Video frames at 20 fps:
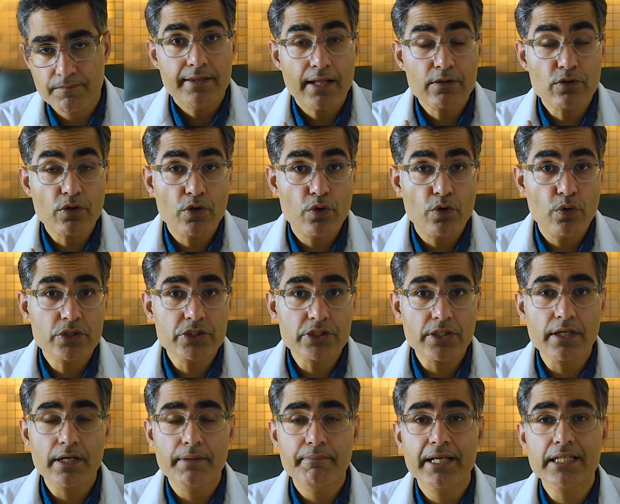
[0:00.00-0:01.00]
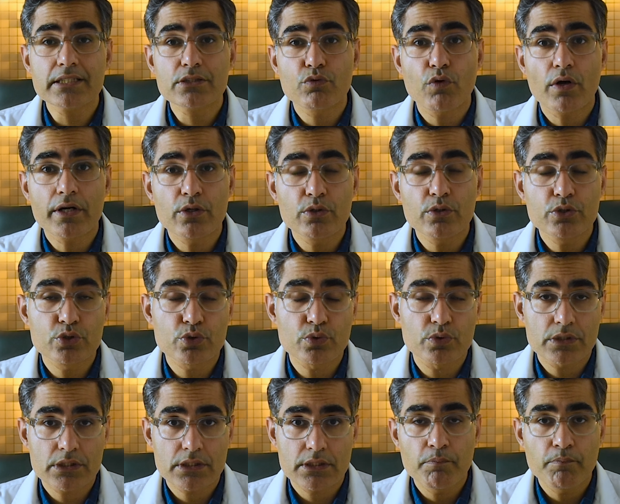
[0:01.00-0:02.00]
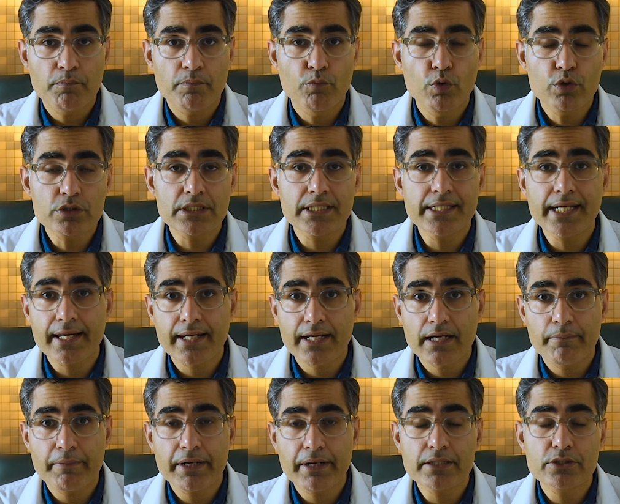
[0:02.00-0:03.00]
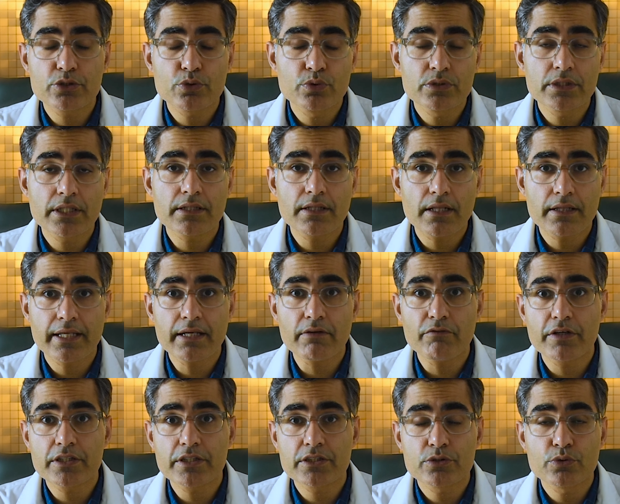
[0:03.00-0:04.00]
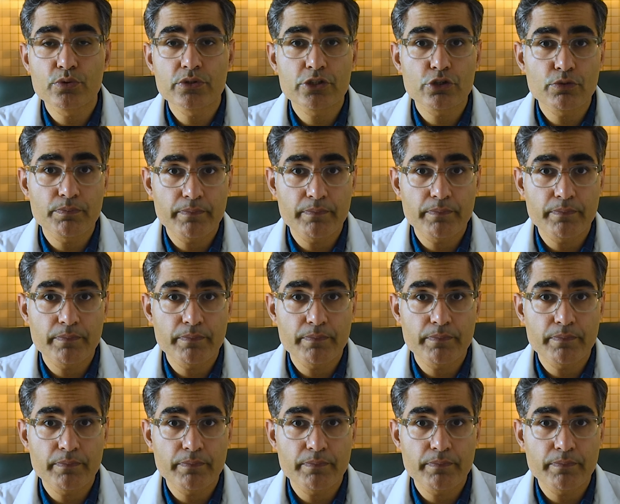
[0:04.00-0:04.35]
Now the question remains what to choose. Mostly I recommend choosing the thing which suits you